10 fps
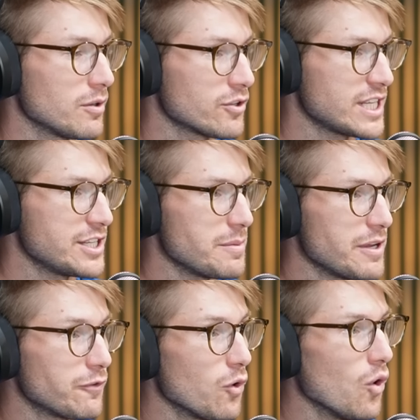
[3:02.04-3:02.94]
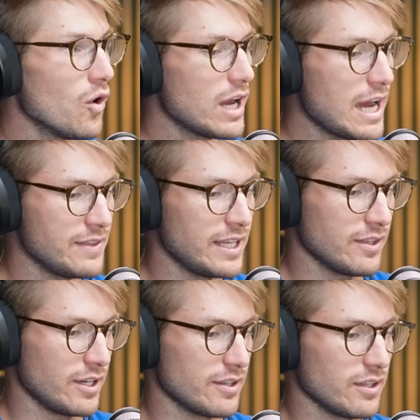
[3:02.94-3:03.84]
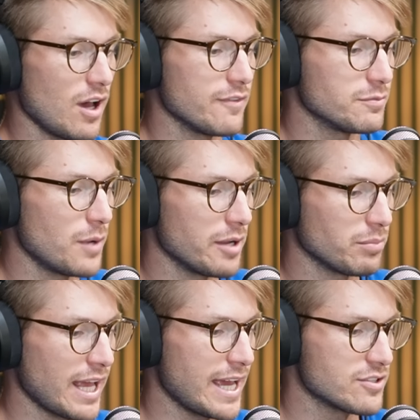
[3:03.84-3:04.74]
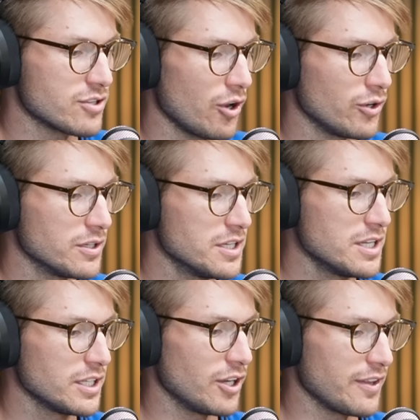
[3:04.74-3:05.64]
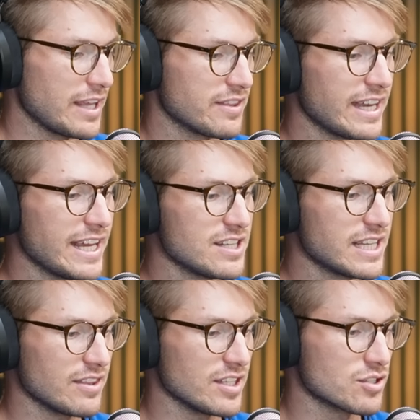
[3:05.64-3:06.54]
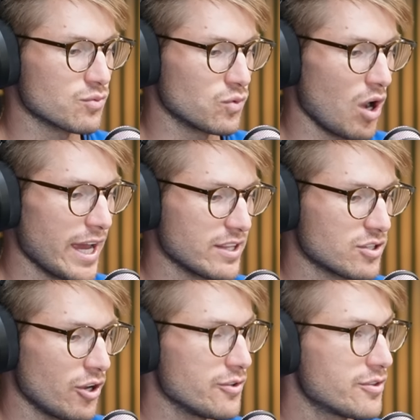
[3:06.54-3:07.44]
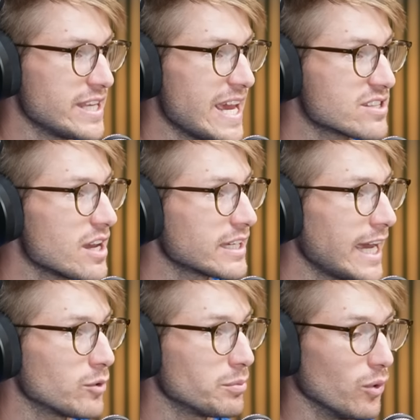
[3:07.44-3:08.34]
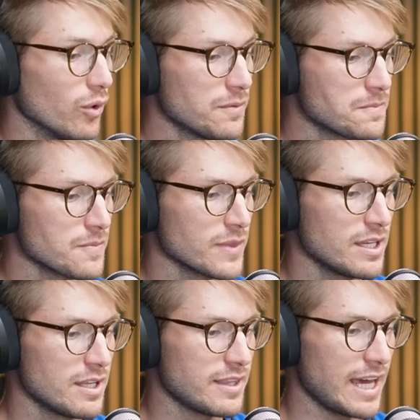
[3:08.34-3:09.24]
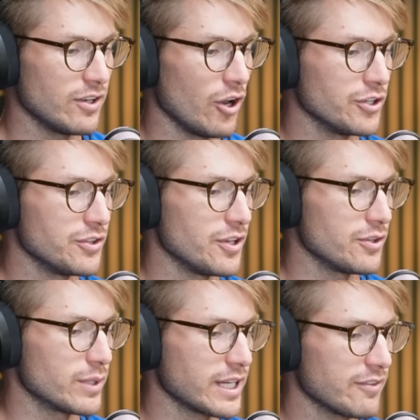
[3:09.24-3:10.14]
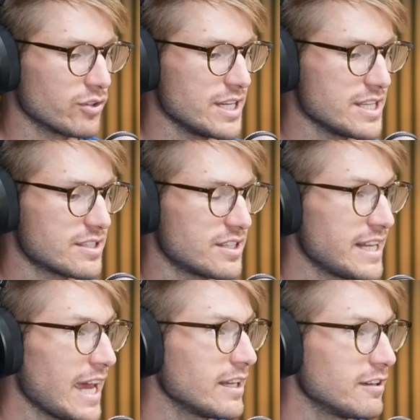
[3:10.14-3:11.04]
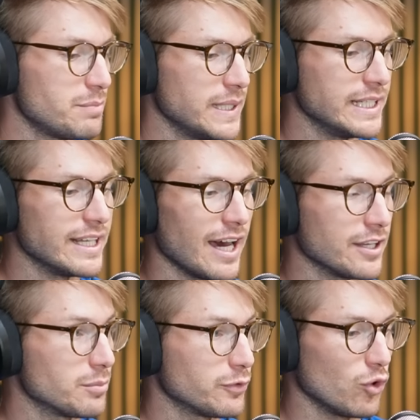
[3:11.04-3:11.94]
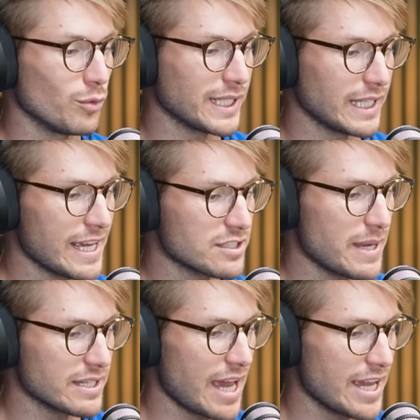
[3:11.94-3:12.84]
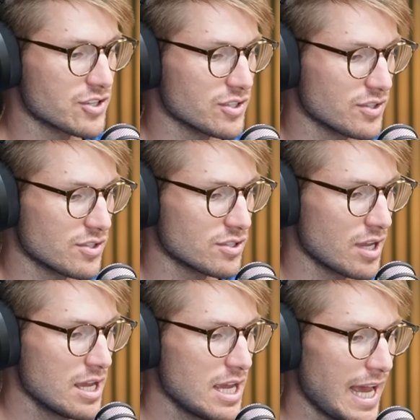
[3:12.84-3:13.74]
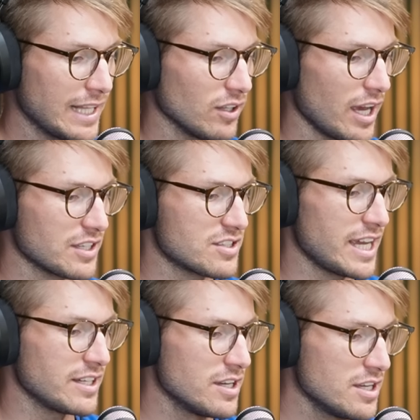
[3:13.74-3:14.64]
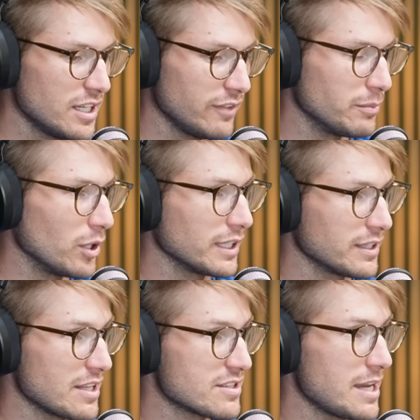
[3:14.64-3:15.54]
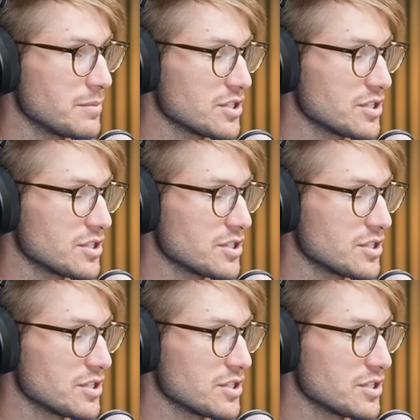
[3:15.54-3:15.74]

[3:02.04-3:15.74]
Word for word: C G P four, and then the, the life of mine plan. So, you know, they, they need to get this right. So the S R K report, that noted that the recoveries to date have been underperforming expectations. And like I said, if you're modelling that same